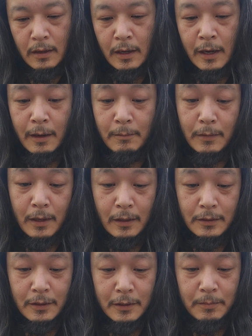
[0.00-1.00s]
I'm
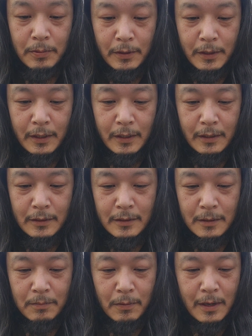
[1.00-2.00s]
actually pretty
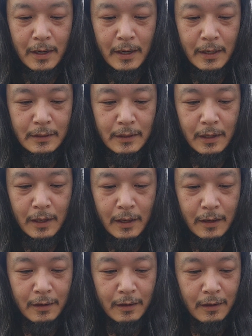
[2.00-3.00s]
surprised
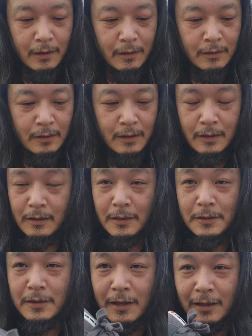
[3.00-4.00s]
that
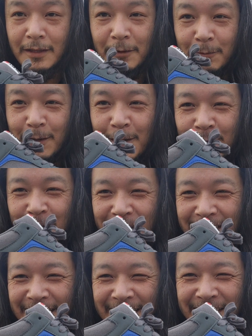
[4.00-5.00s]
there's nothing wrong with
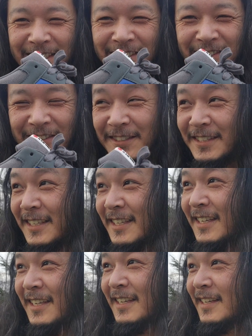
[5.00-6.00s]
the shoes,
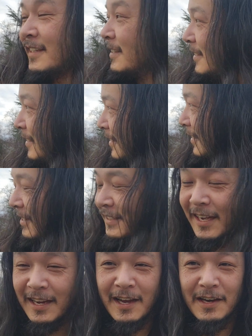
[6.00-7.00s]
because
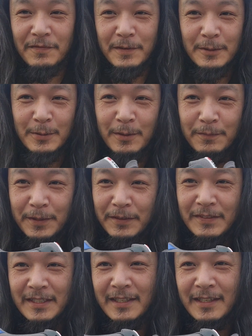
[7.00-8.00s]
I got it for
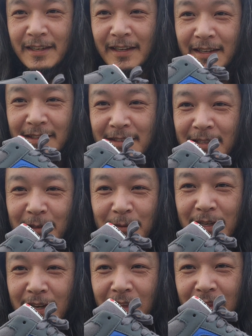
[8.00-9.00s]
$12.50. So
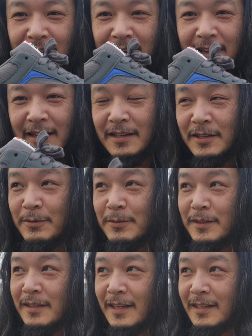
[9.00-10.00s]
then like you
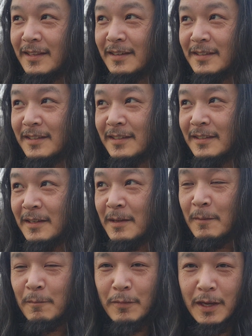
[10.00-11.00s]
would think there's
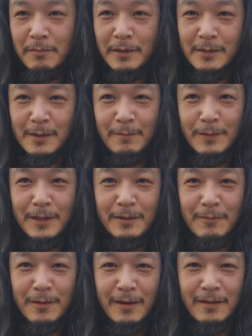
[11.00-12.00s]
maybe something
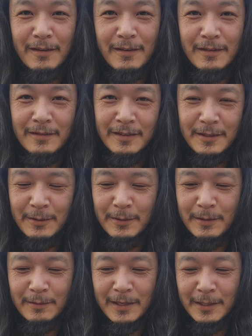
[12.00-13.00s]
wrong, so
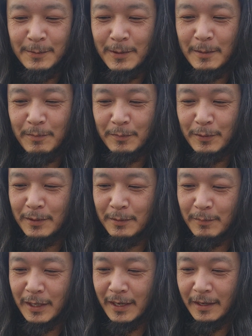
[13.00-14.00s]
that's why people didn't
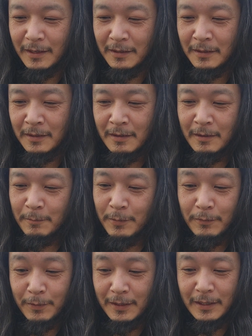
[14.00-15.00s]
buy it.
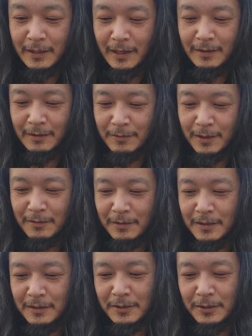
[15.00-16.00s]
But really nothing wrong with
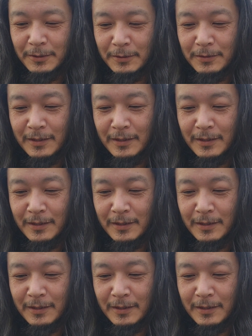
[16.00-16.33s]
the shoes.